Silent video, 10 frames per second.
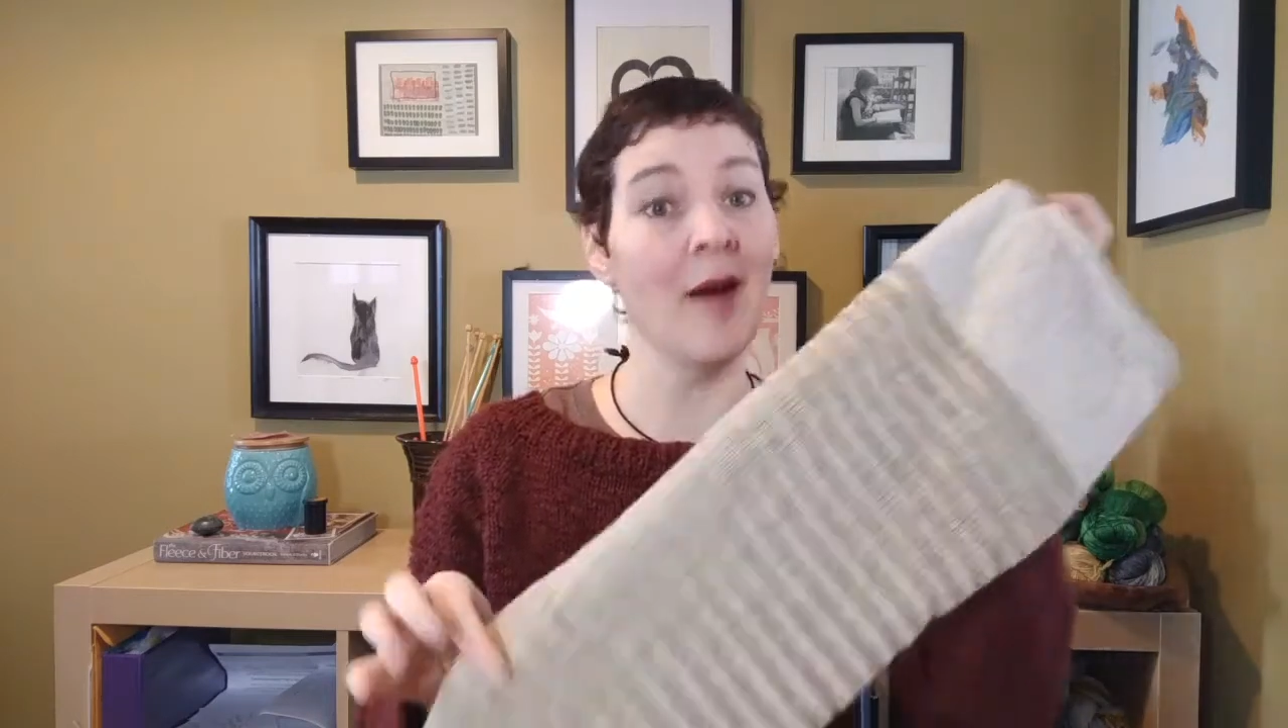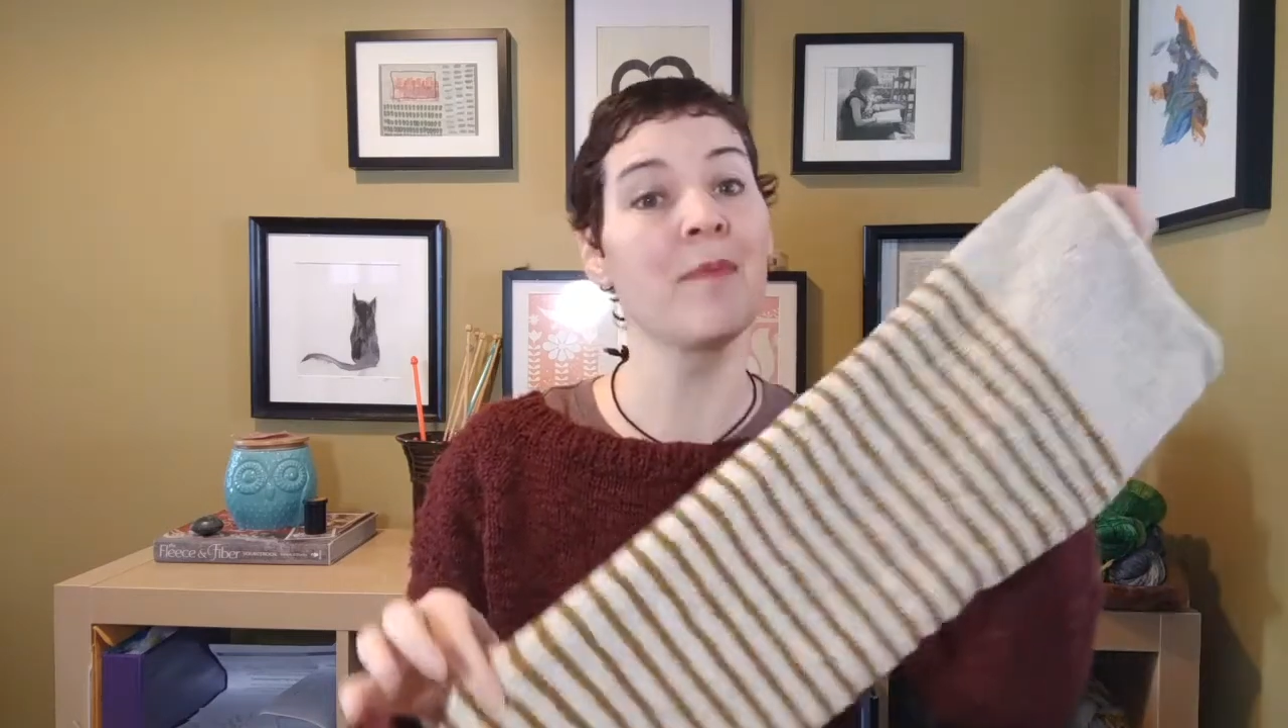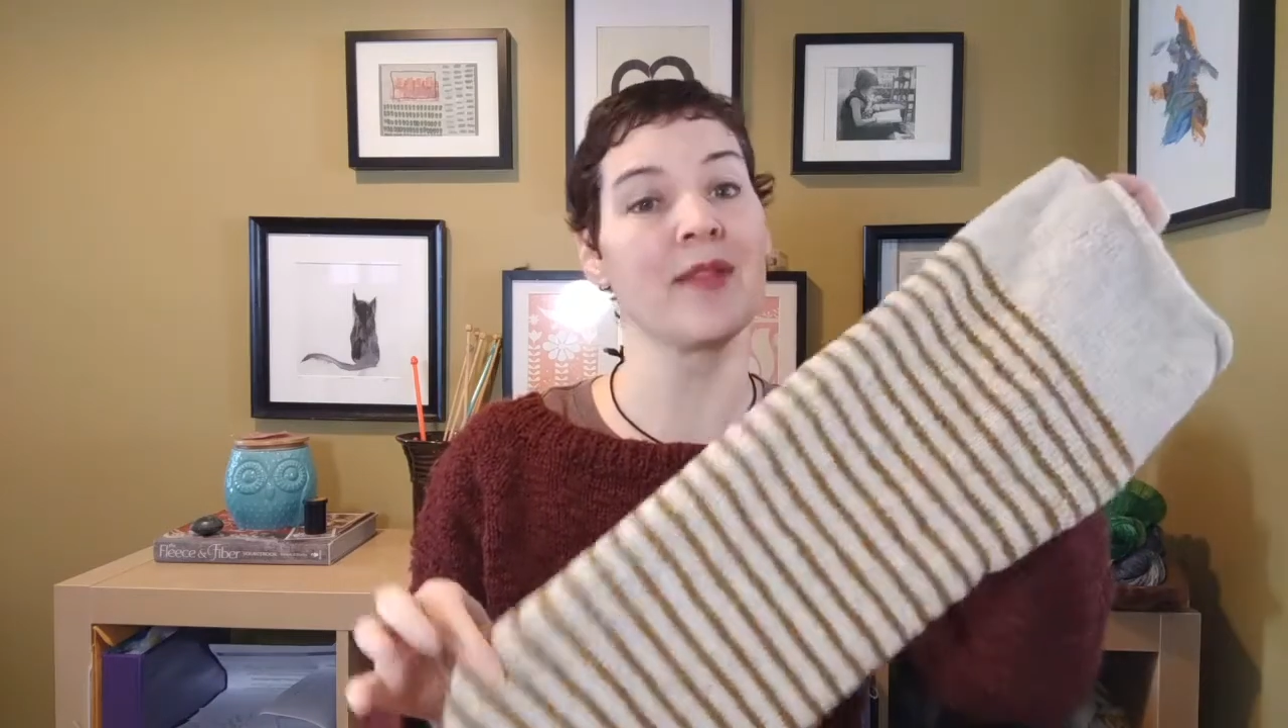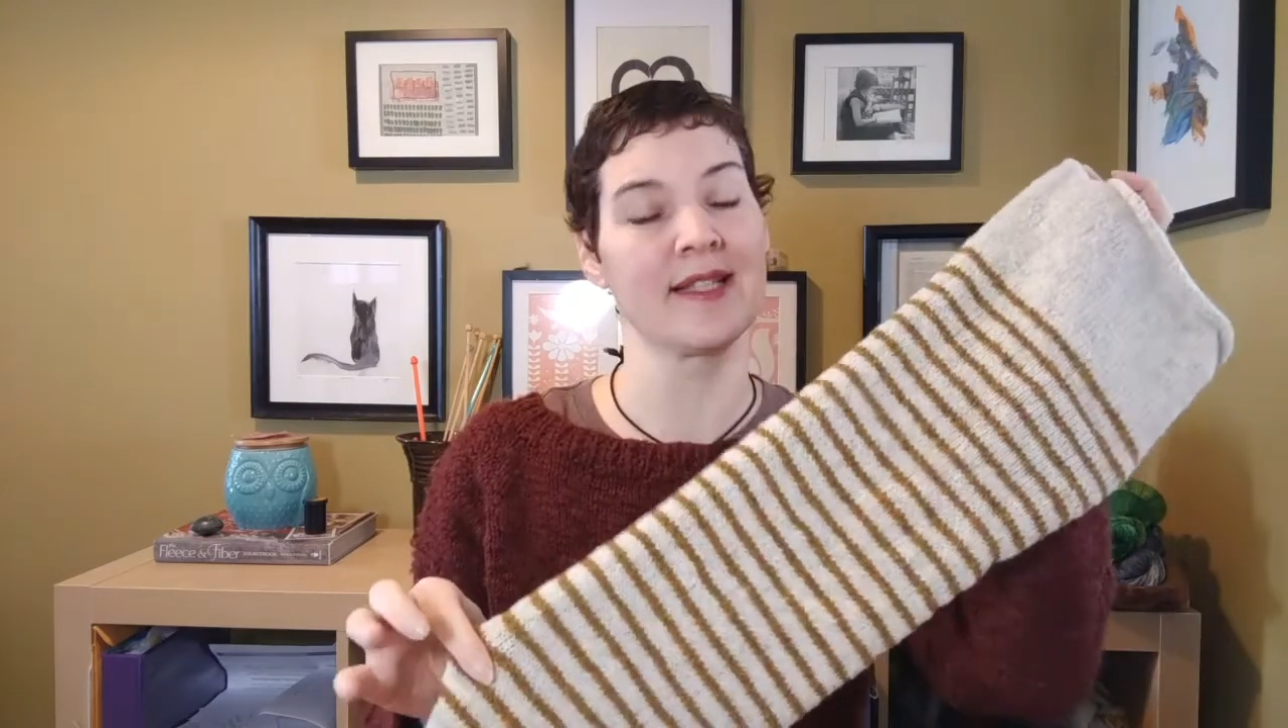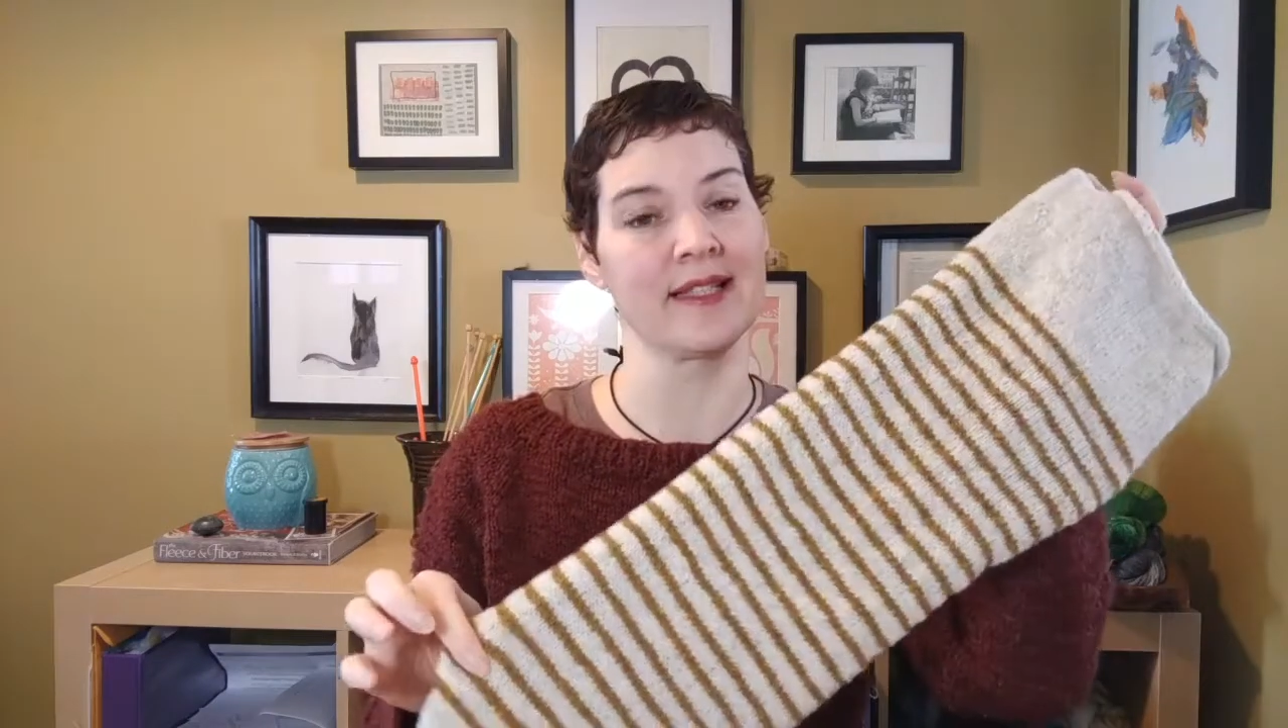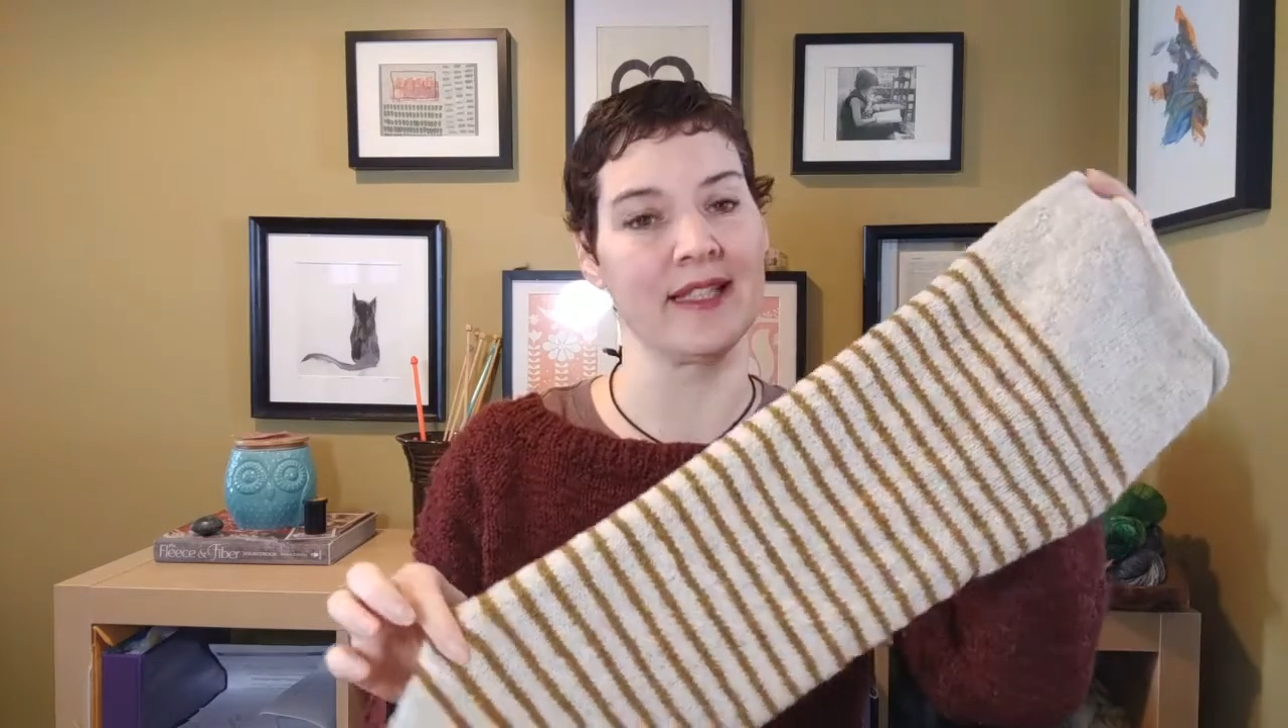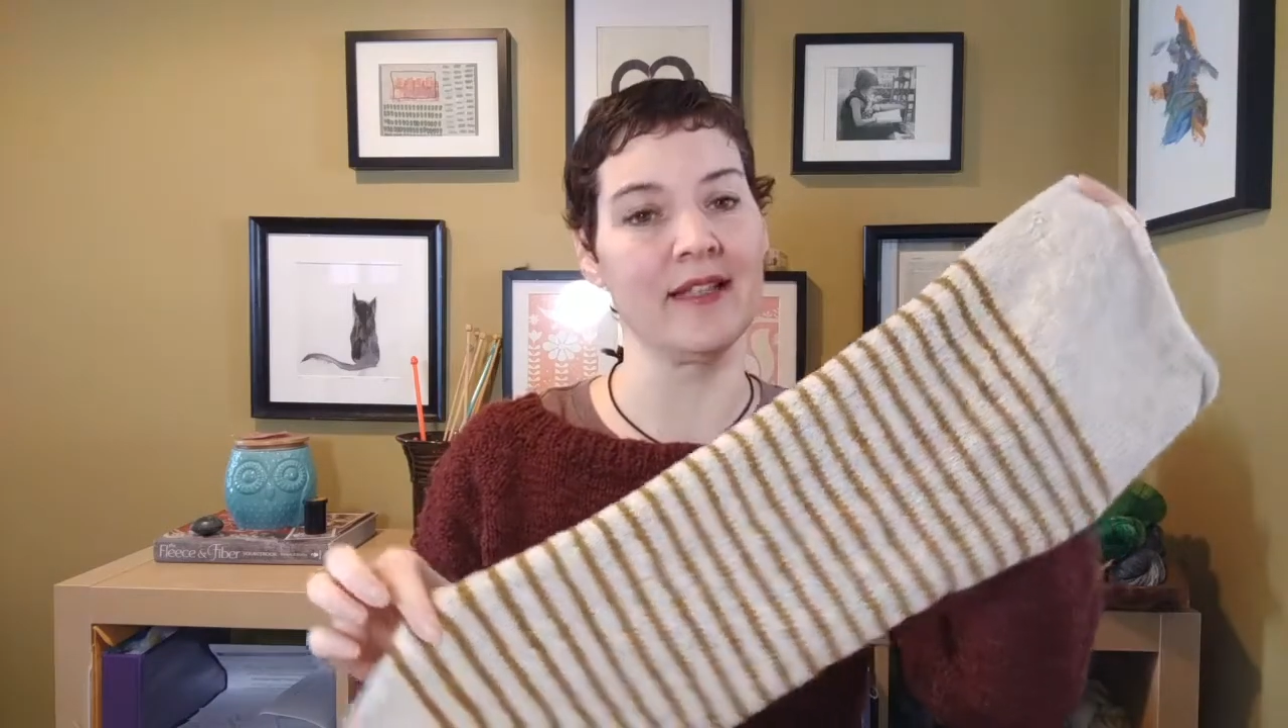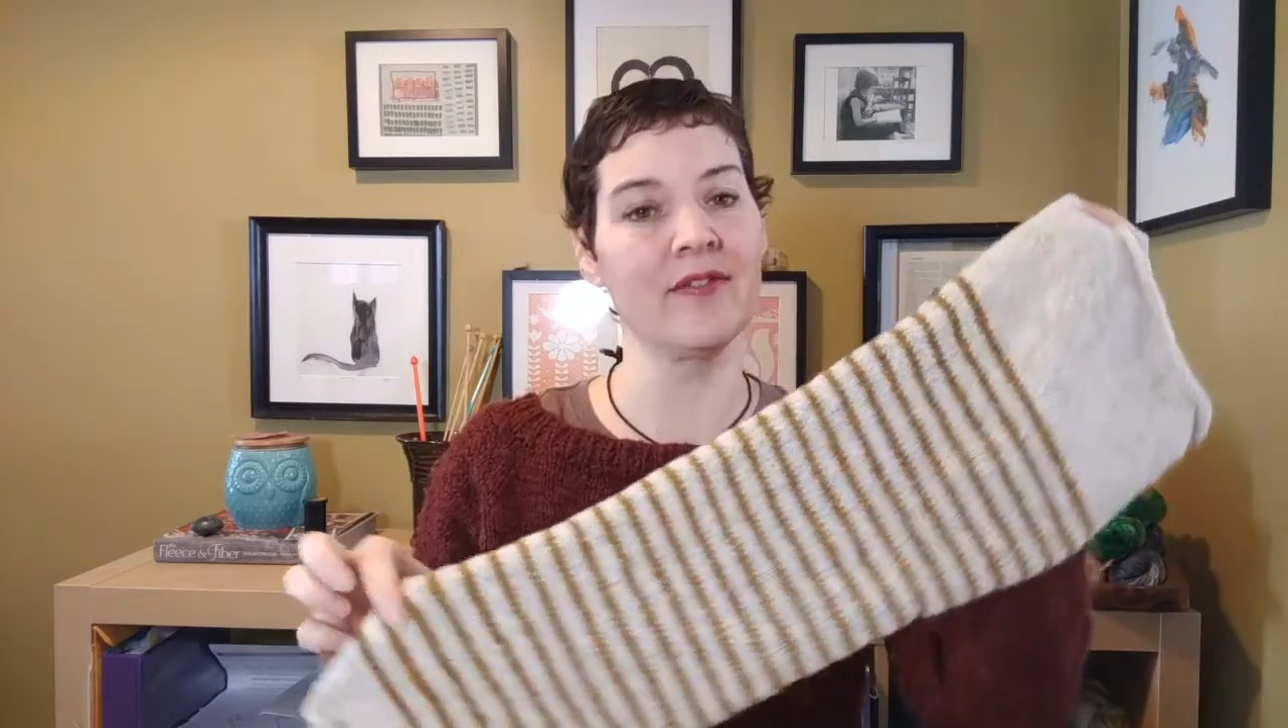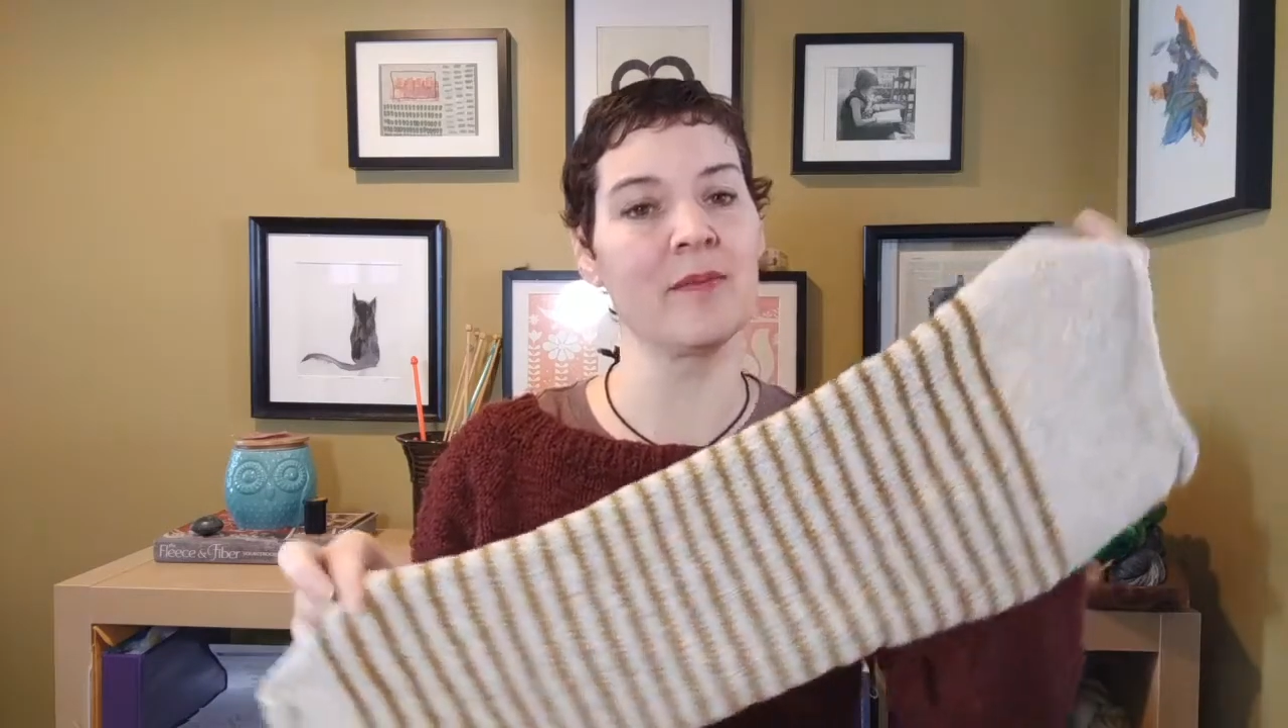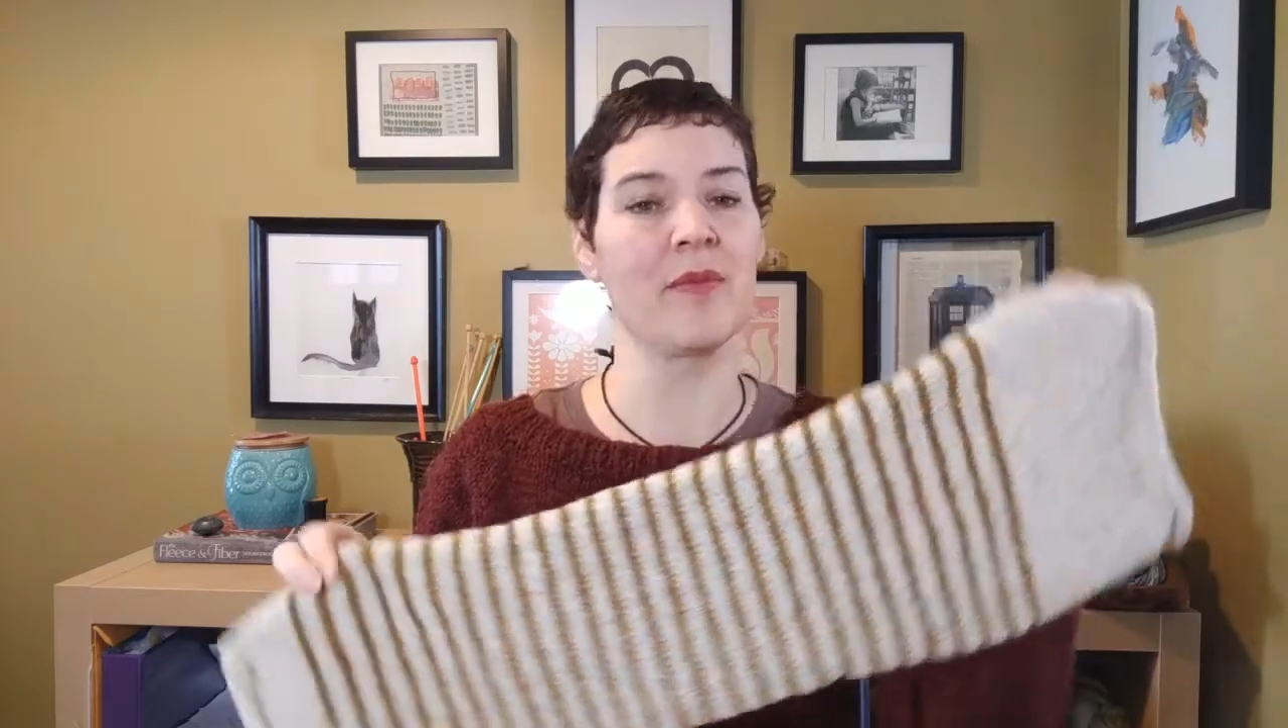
up the sleeve,